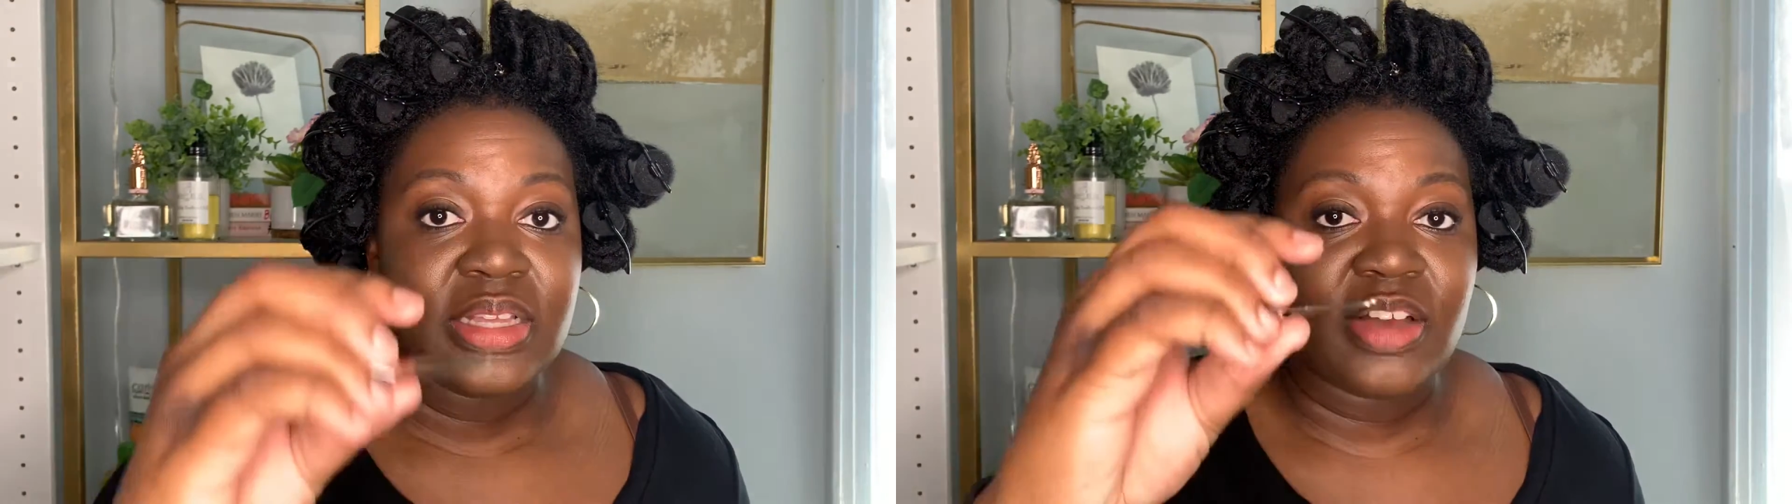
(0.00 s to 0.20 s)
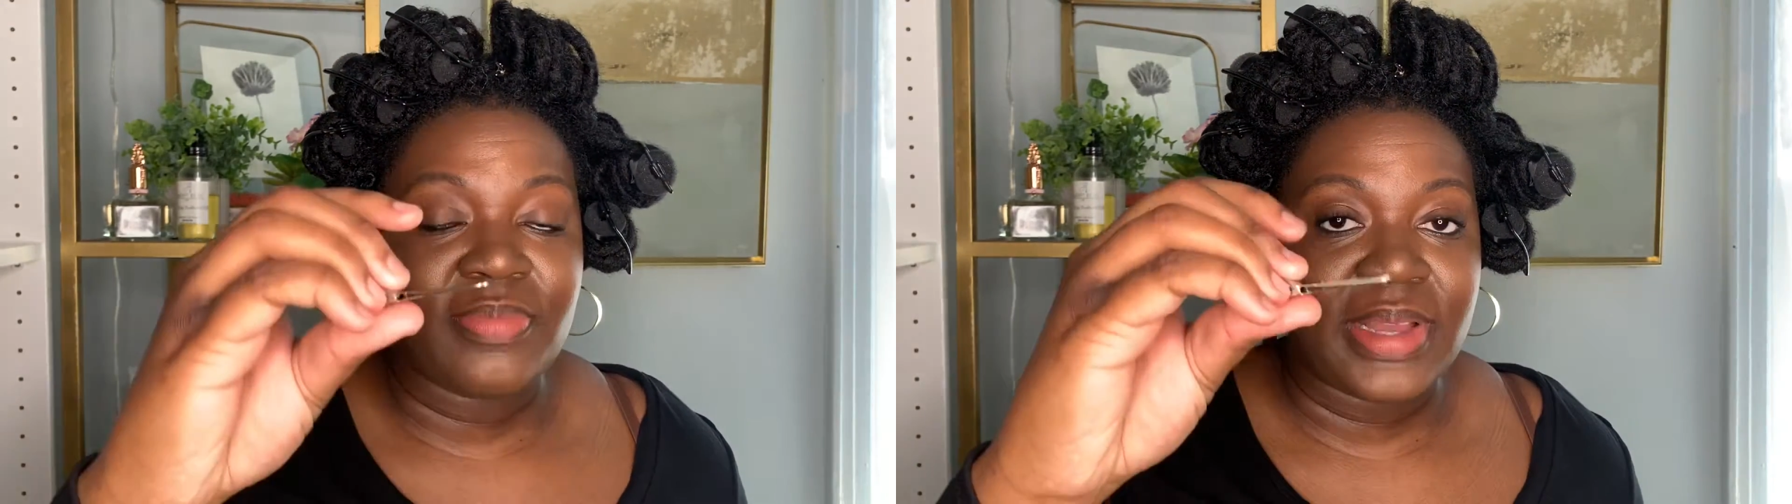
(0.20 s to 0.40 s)

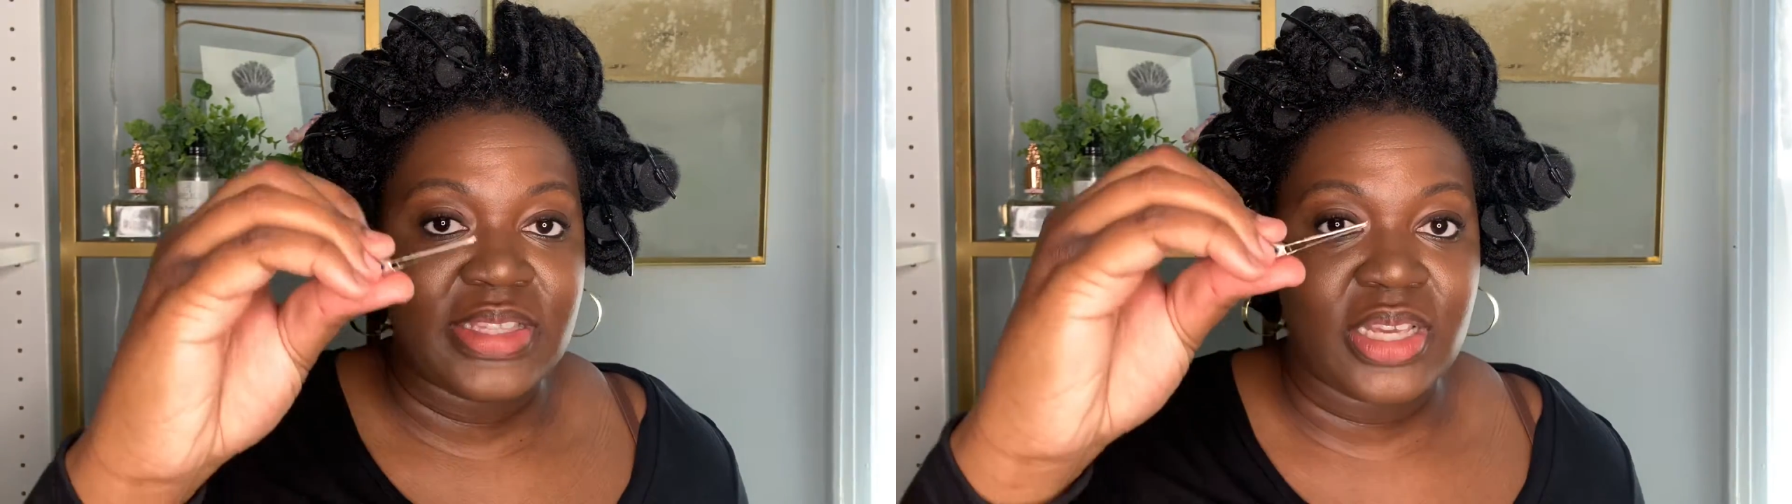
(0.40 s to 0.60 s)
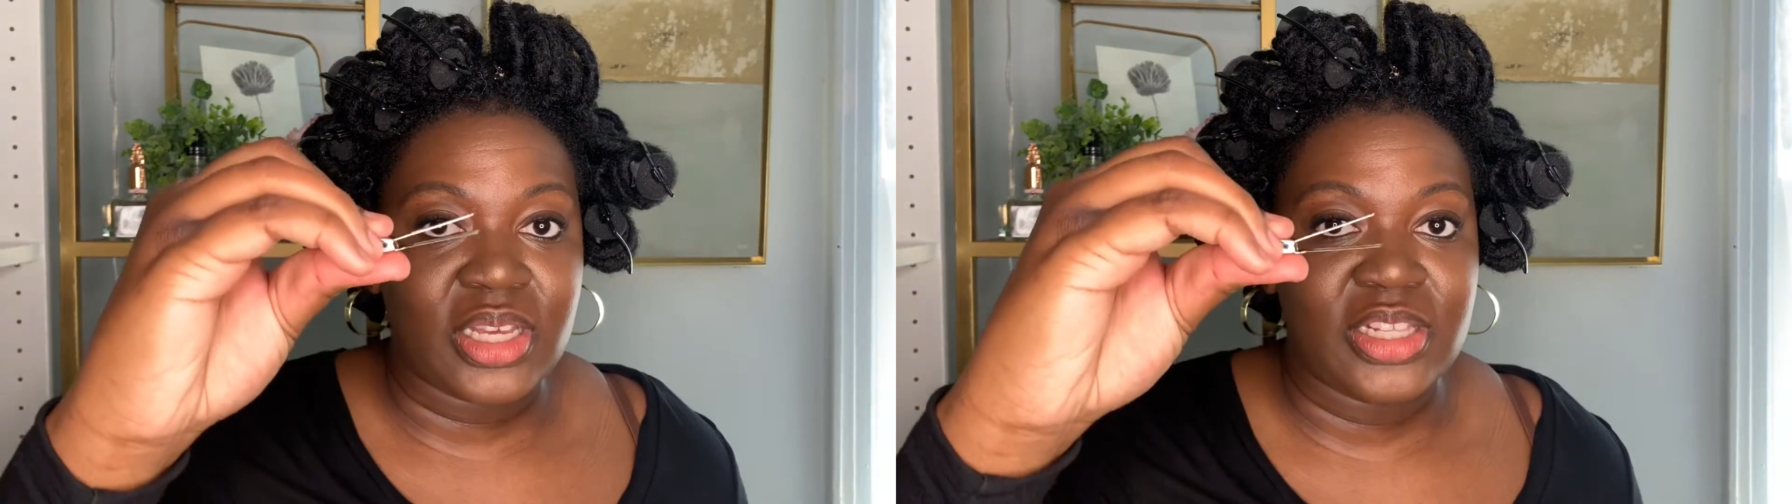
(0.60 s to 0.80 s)
of my
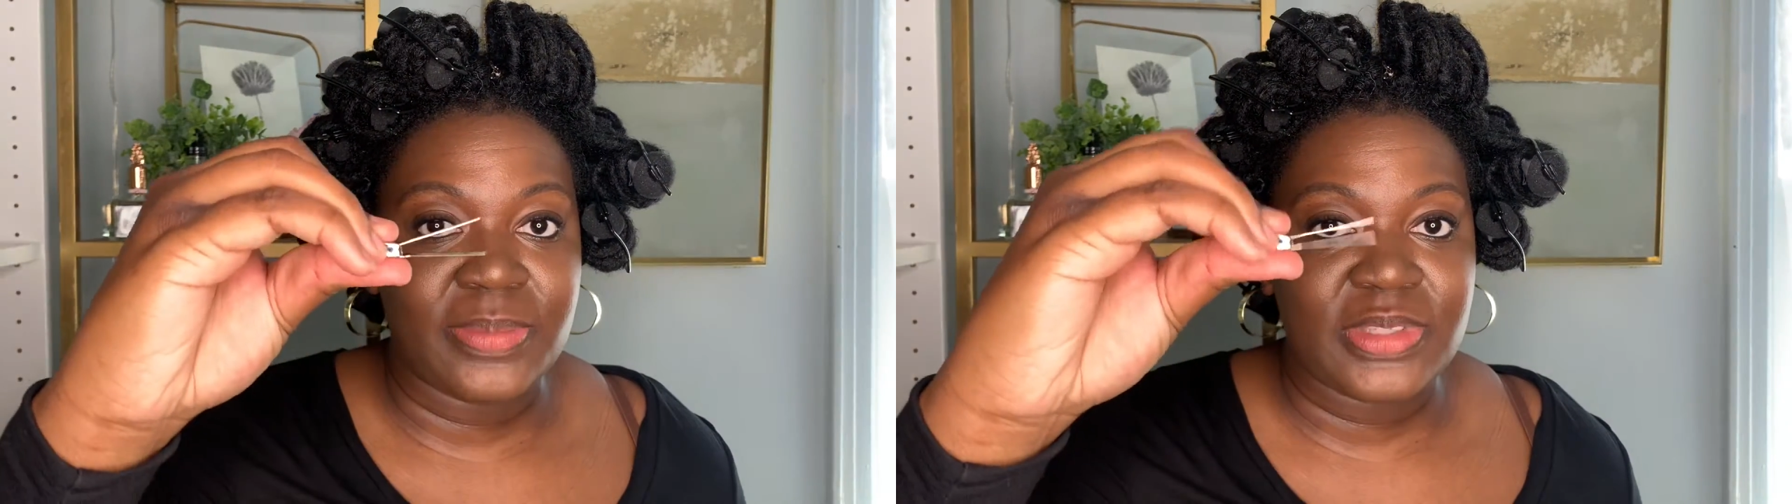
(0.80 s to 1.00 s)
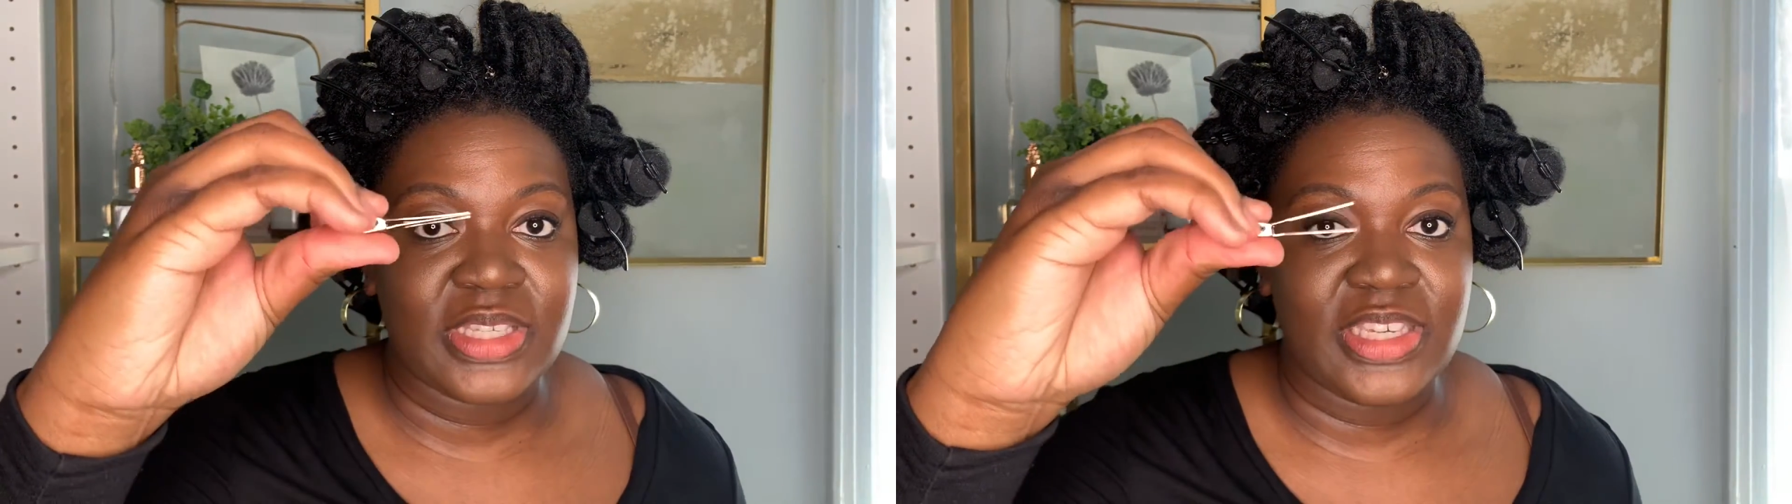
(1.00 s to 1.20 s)
duck
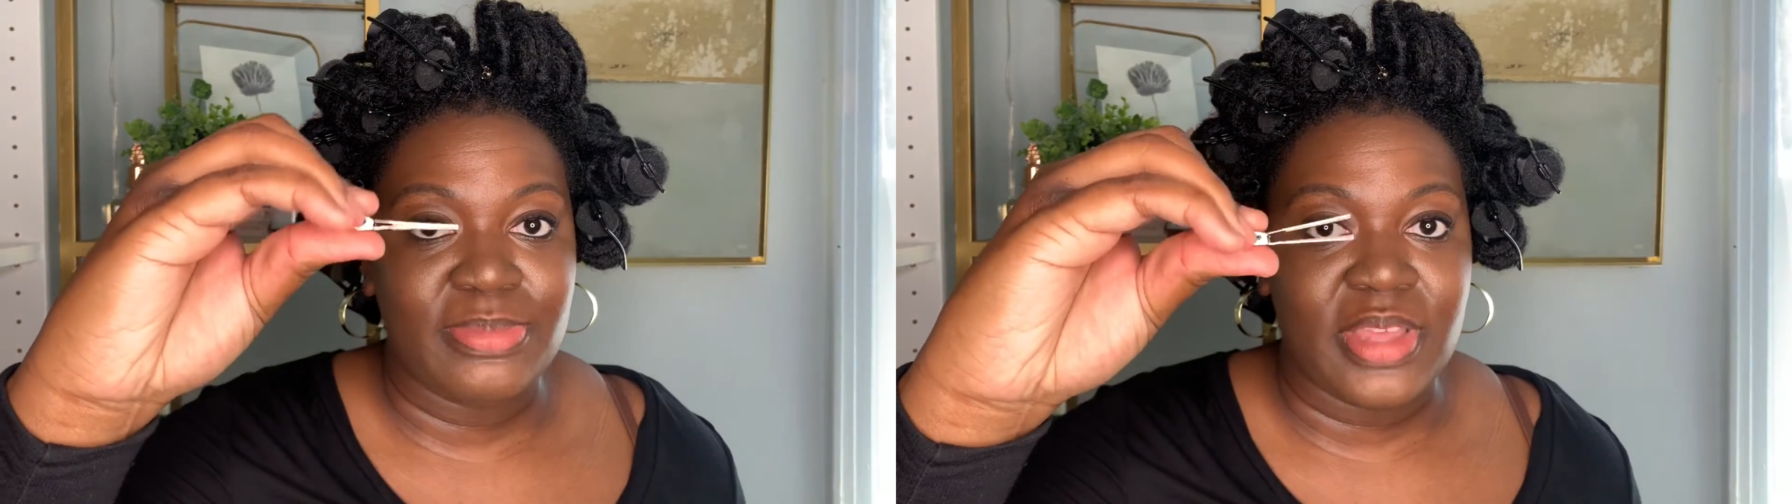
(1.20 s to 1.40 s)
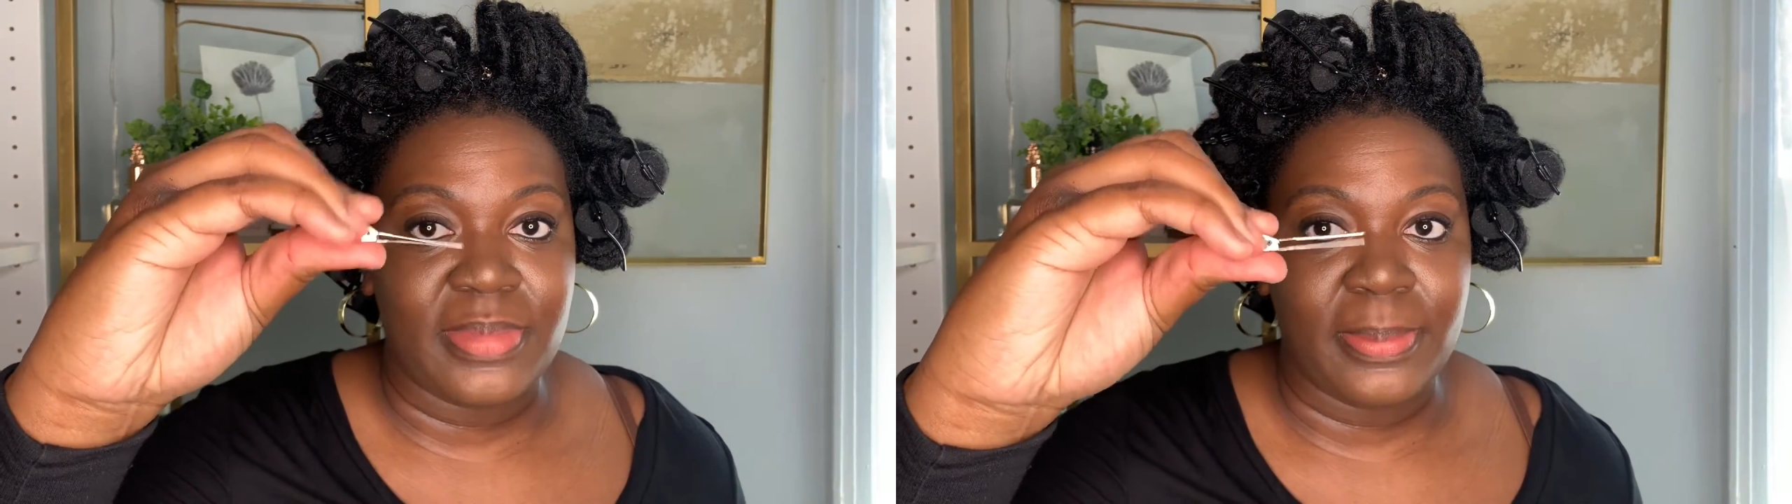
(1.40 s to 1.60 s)
clips to
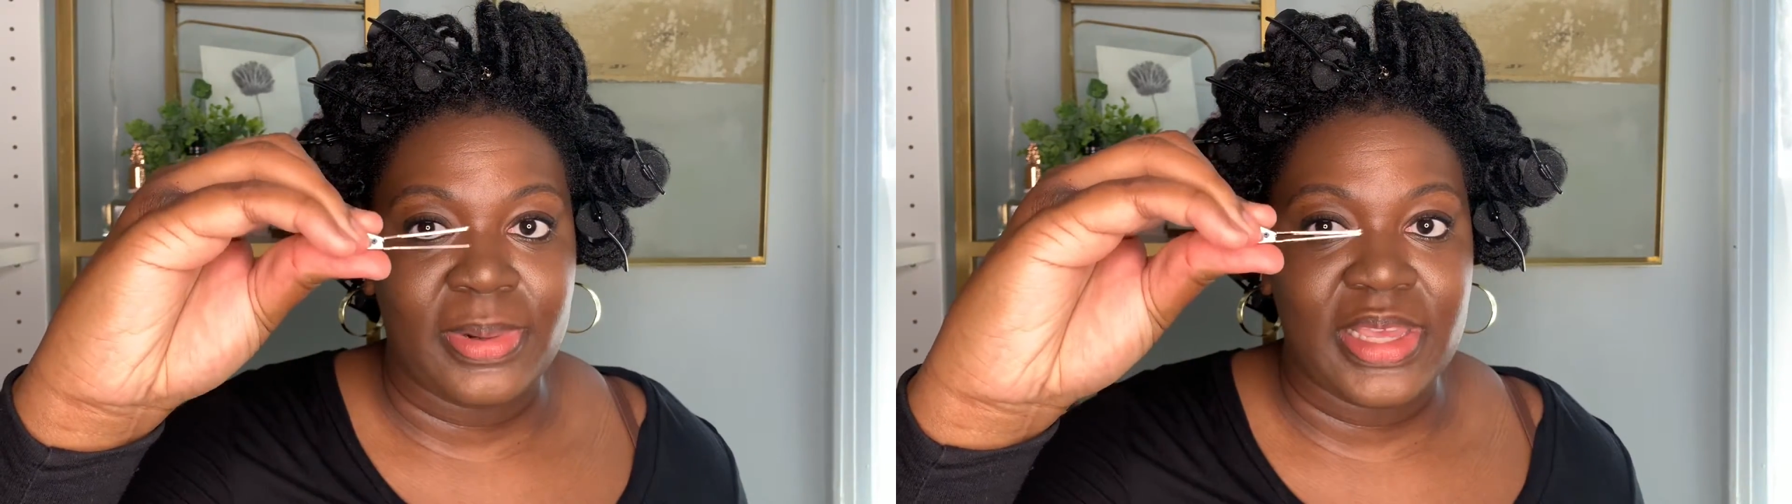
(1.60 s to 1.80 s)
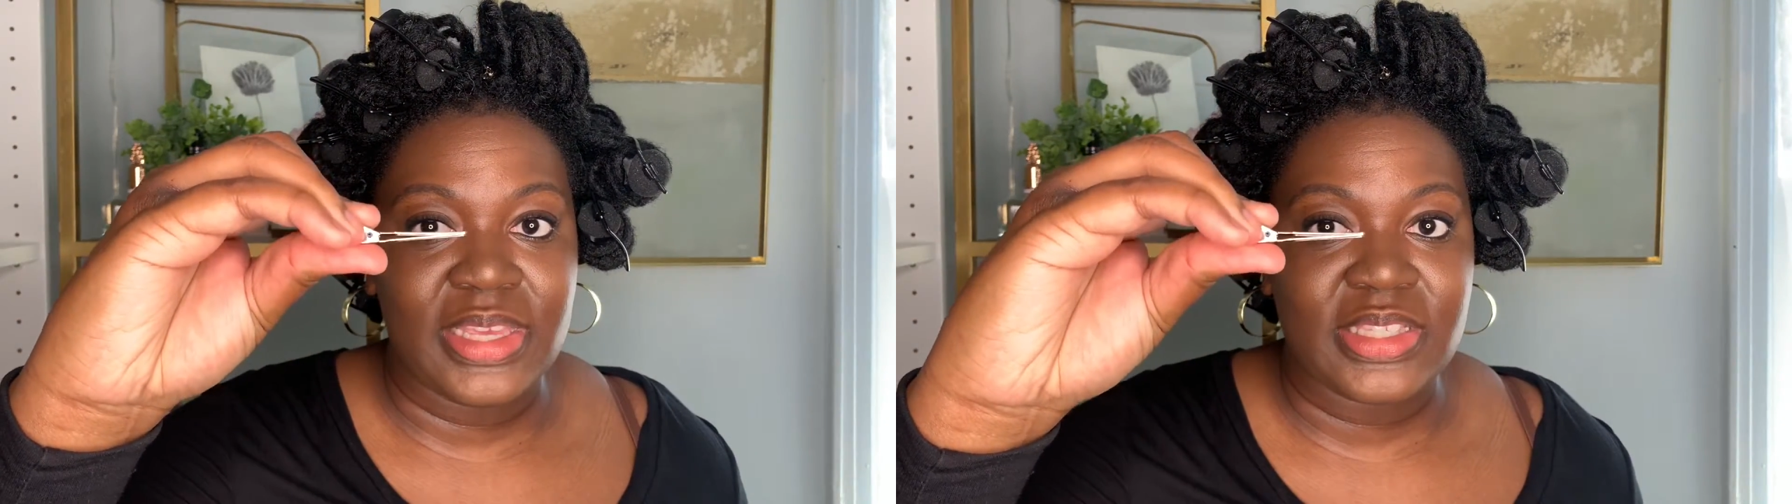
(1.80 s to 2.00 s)
keep them in
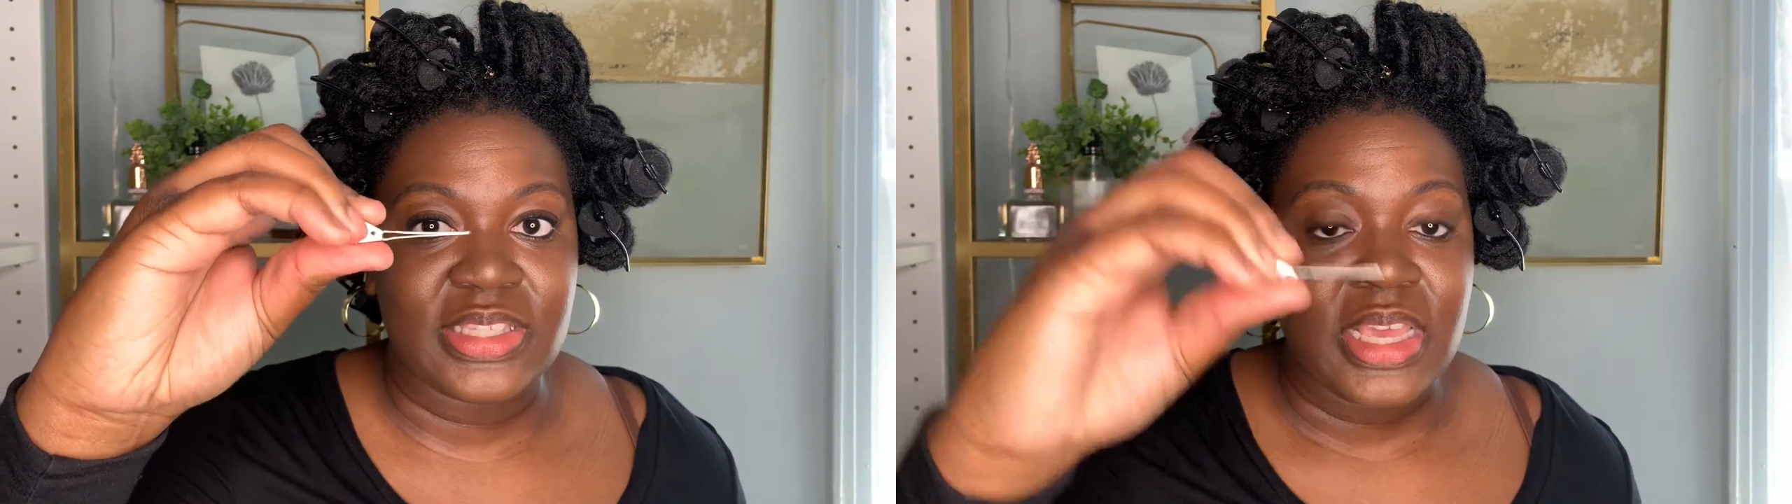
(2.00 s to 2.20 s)
place.